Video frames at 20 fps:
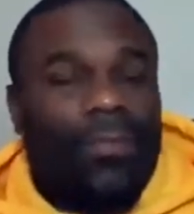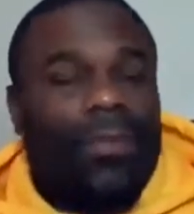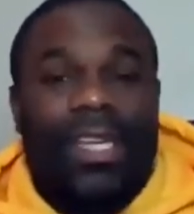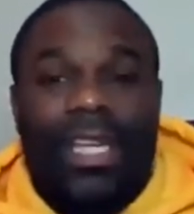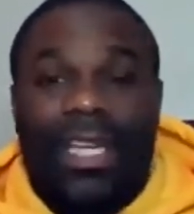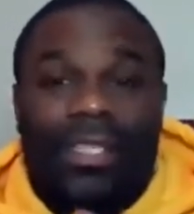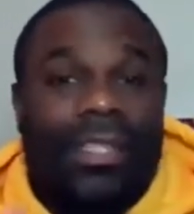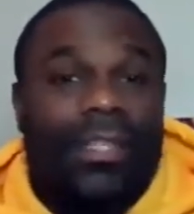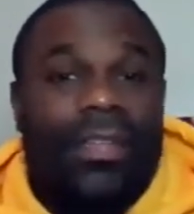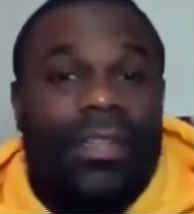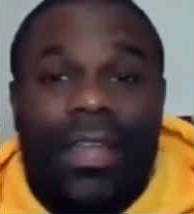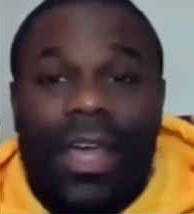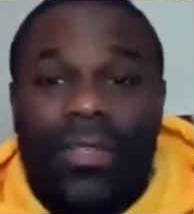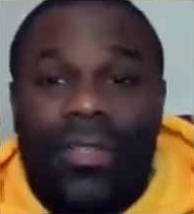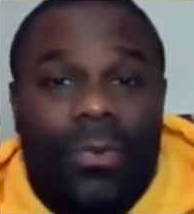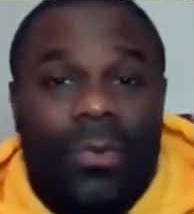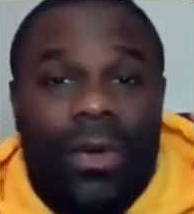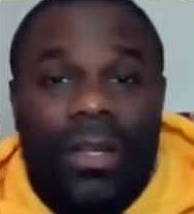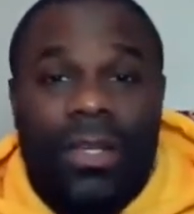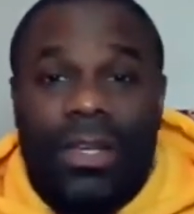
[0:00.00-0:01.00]
is another
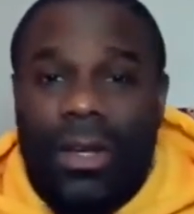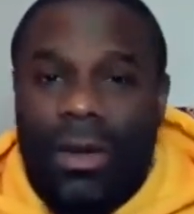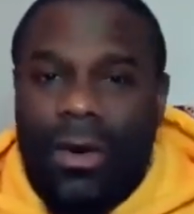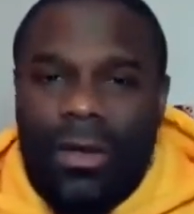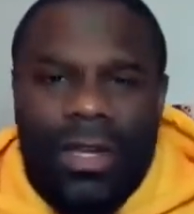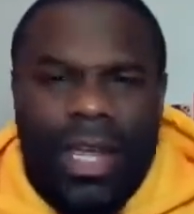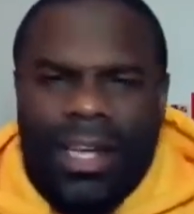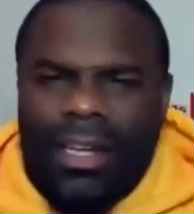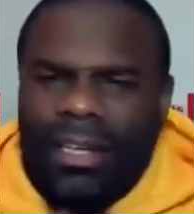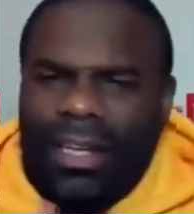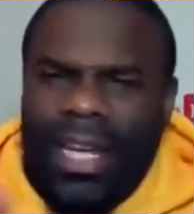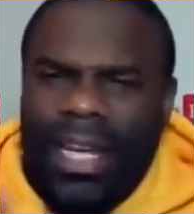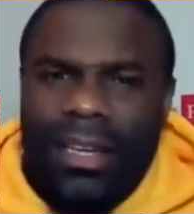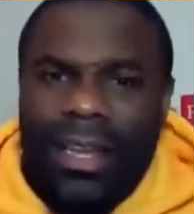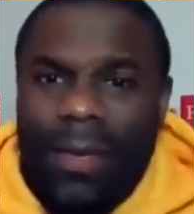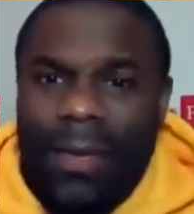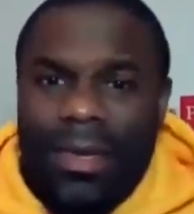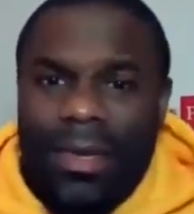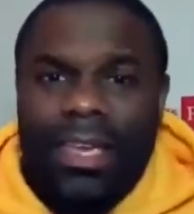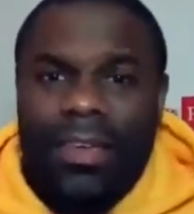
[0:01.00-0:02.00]
one. You know, like lately
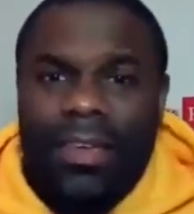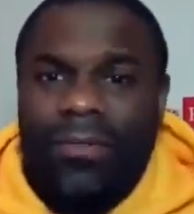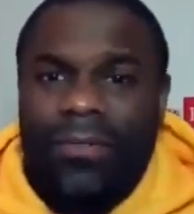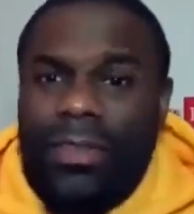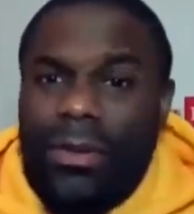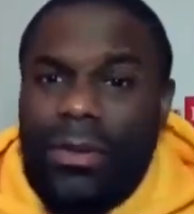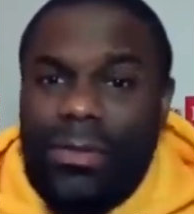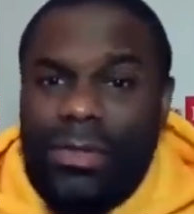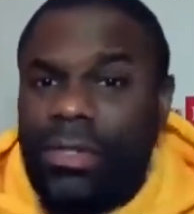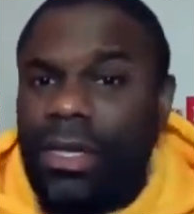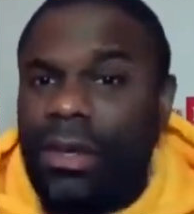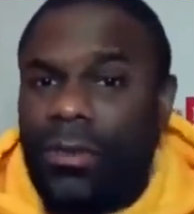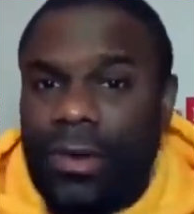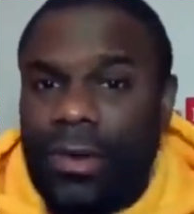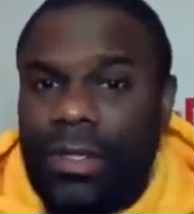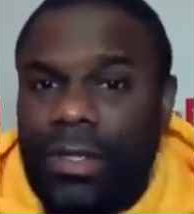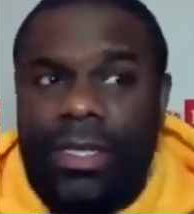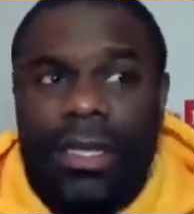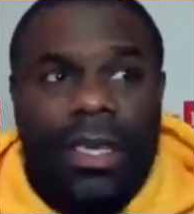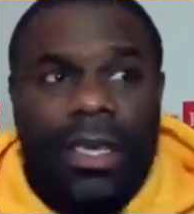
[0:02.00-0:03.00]
I've been giving you
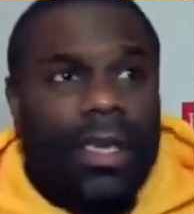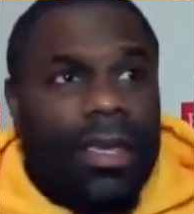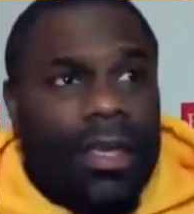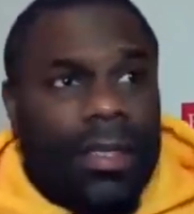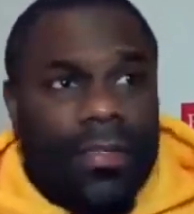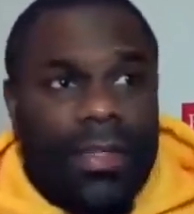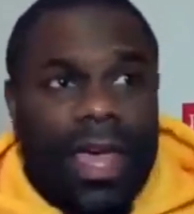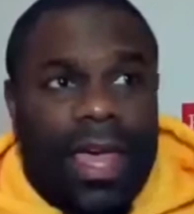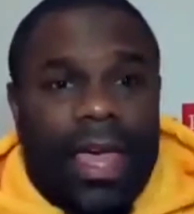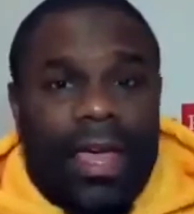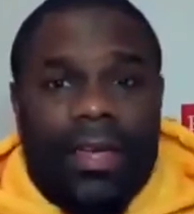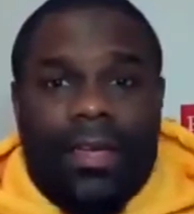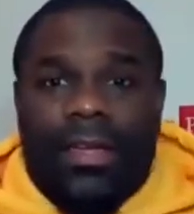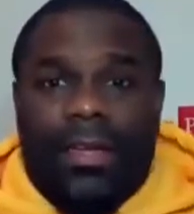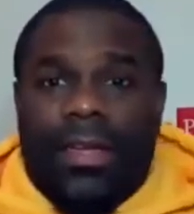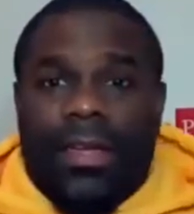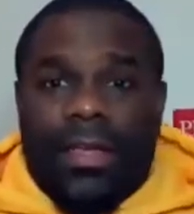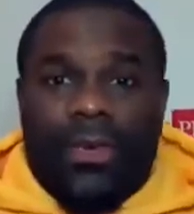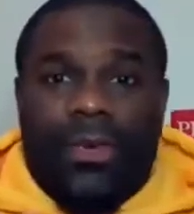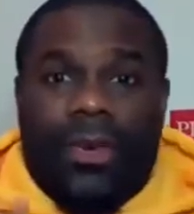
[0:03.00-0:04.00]
secrets that
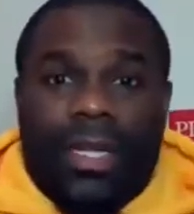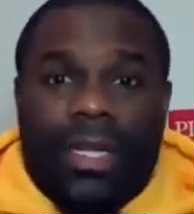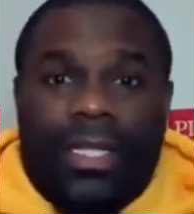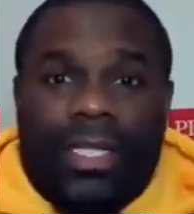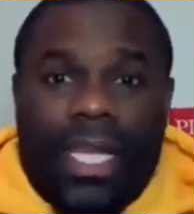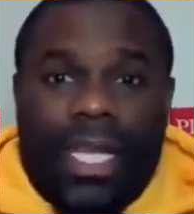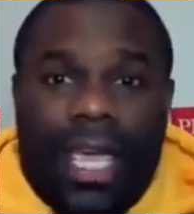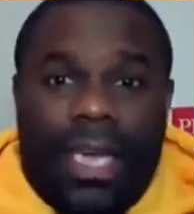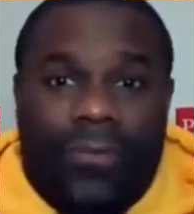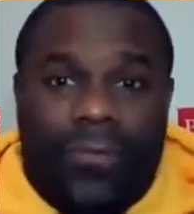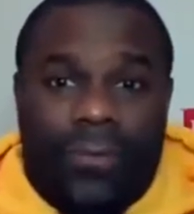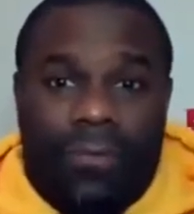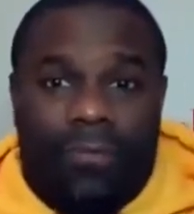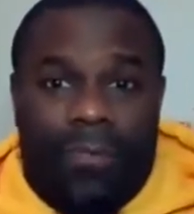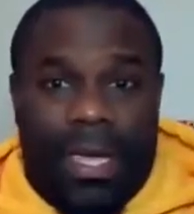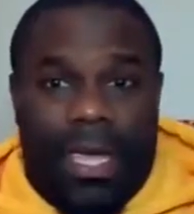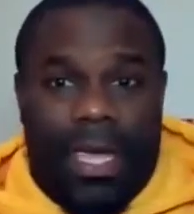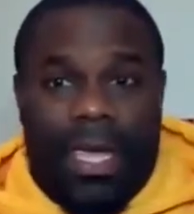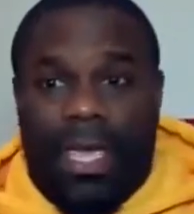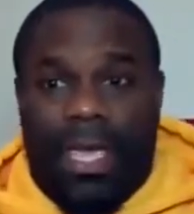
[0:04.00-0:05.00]
you can take from
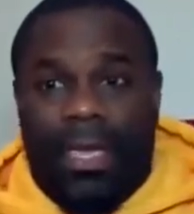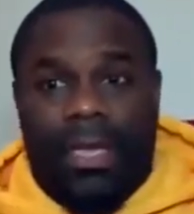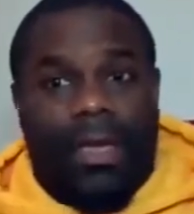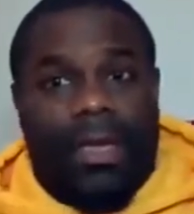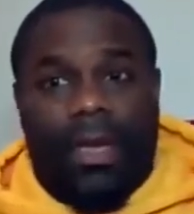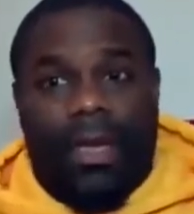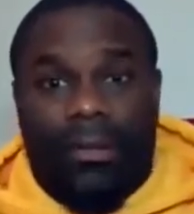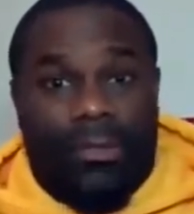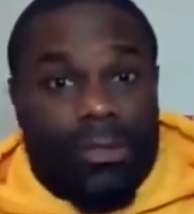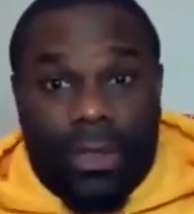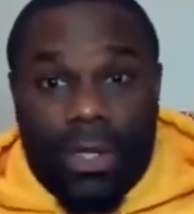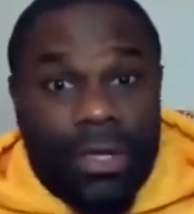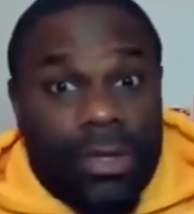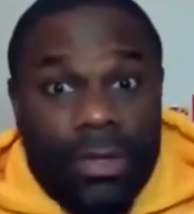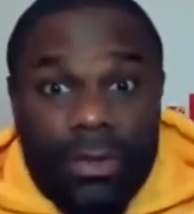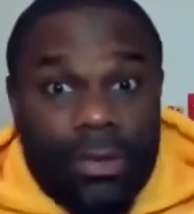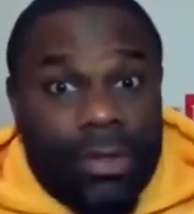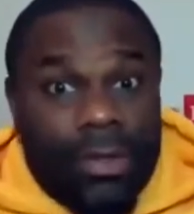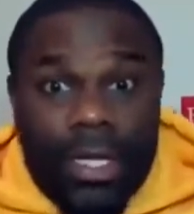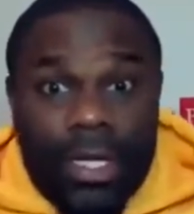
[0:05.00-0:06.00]
being
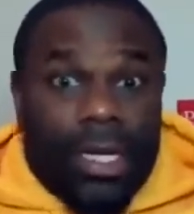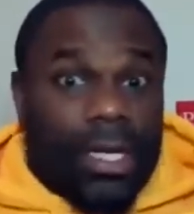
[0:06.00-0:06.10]
little.